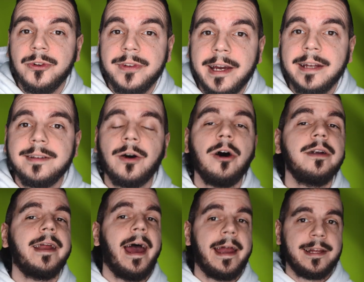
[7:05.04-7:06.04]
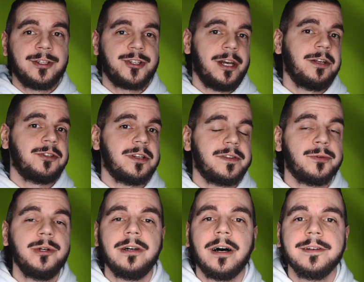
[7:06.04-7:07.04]
date on any changes
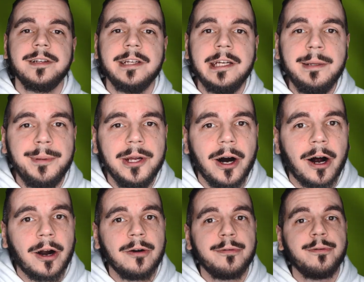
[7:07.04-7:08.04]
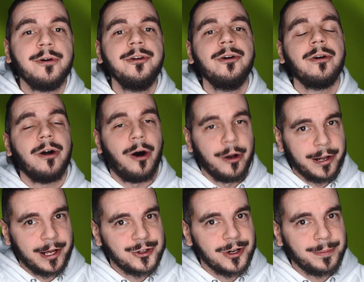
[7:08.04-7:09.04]
regarding EPR for your
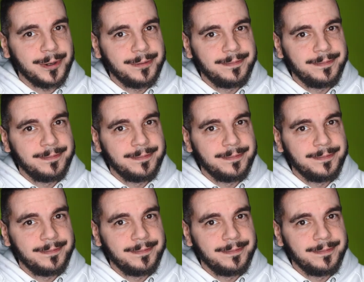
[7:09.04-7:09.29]
online shop.